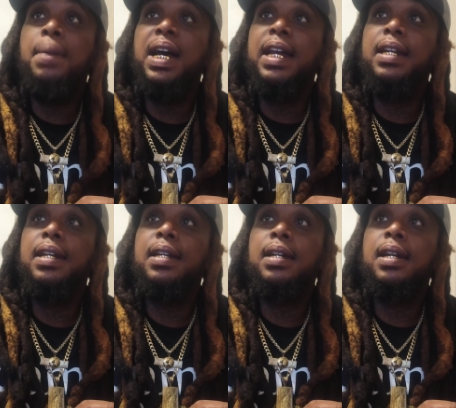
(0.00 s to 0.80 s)
But
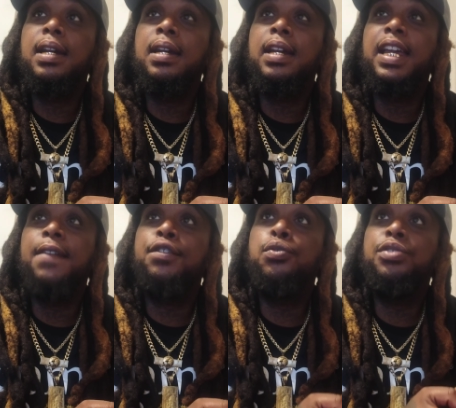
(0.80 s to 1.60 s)

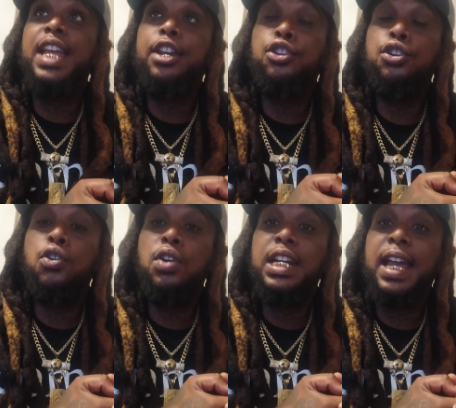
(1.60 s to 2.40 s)
if you think you're
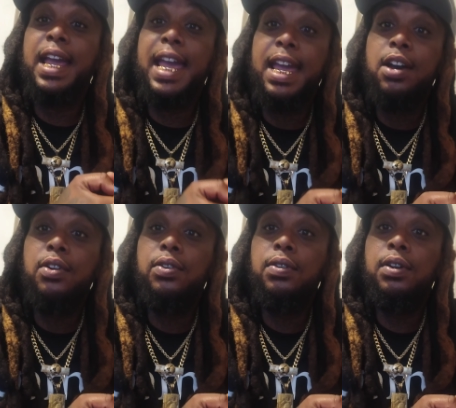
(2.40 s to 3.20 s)
going to
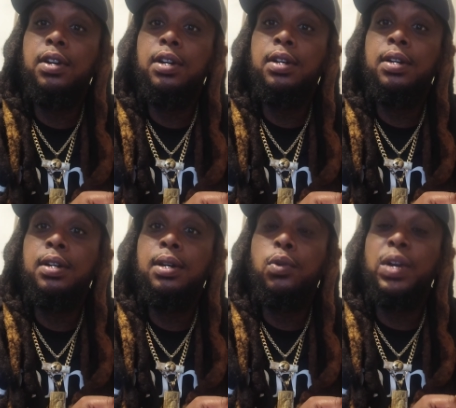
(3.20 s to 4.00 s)
hell
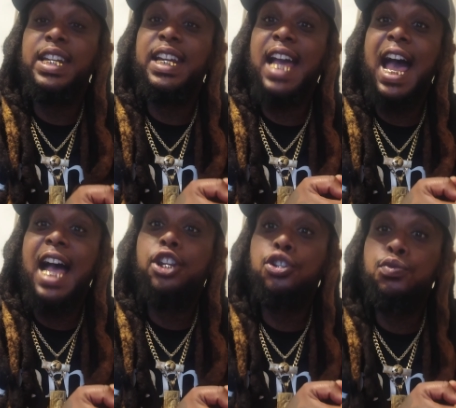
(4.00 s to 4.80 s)
with the
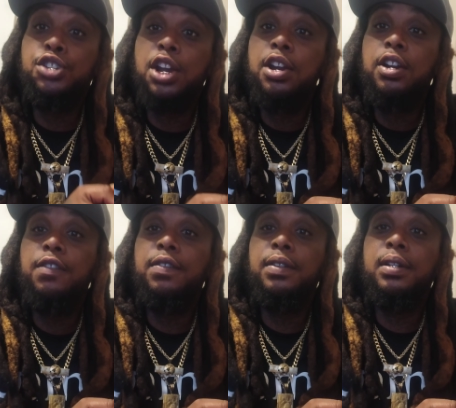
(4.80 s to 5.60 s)
God you
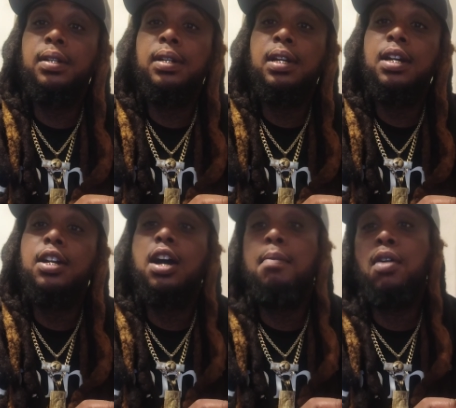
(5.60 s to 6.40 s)
serve,
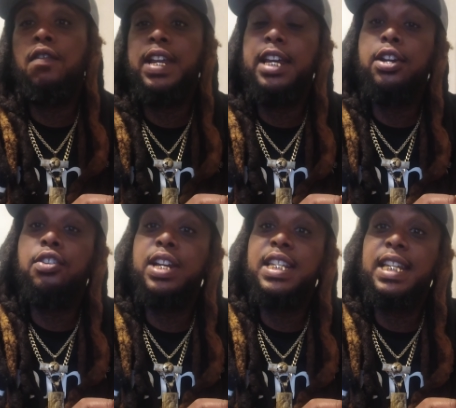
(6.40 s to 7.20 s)
come over here to
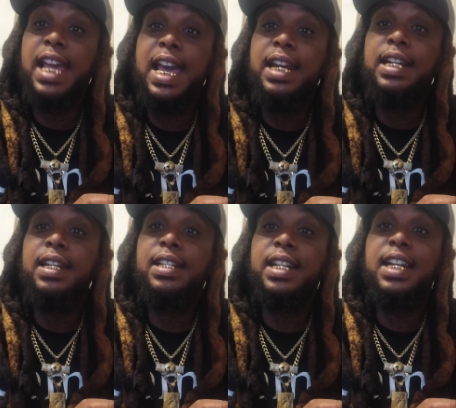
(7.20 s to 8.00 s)

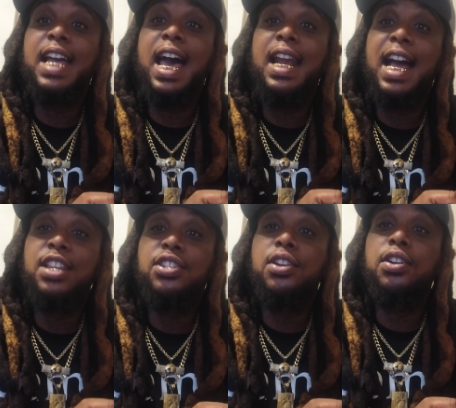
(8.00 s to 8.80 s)
Christianity, to the God
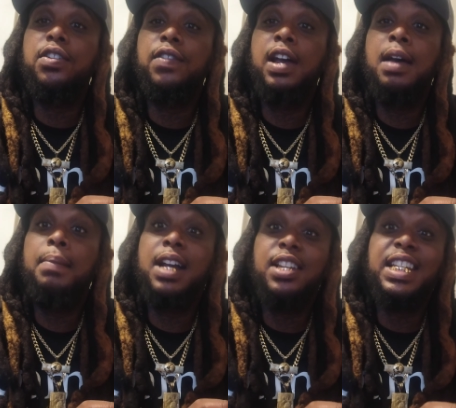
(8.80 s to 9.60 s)
I serve,
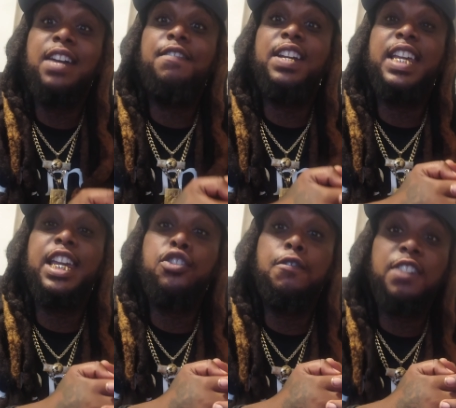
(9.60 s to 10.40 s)
because he'll
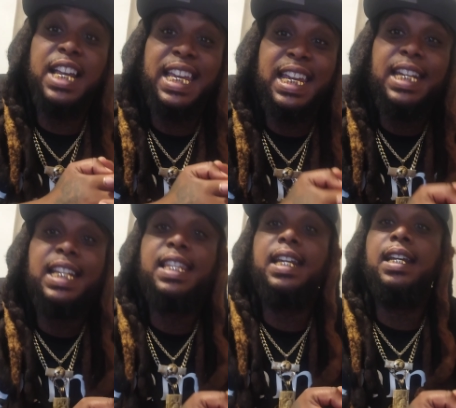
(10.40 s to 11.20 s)
forgive you for
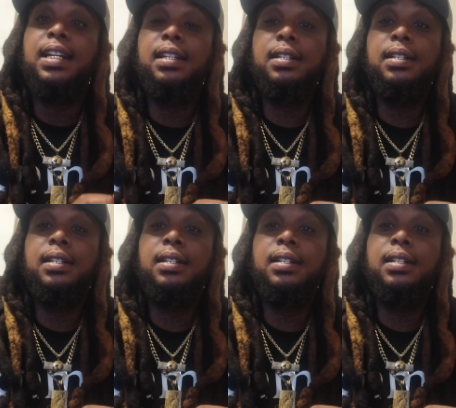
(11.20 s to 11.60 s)
anything.